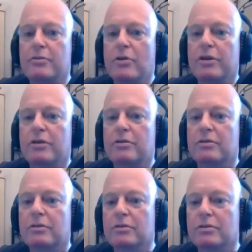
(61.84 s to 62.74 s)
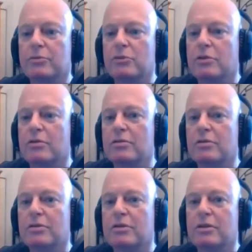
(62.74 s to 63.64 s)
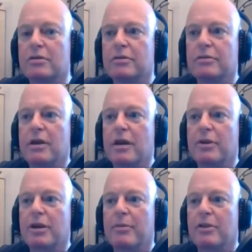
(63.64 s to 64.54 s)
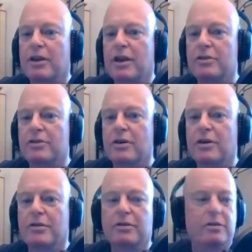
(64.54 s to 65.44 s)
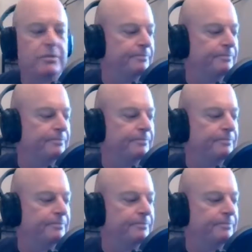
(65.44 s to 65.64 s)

writing some songs that are becoming the Cancer Diaries.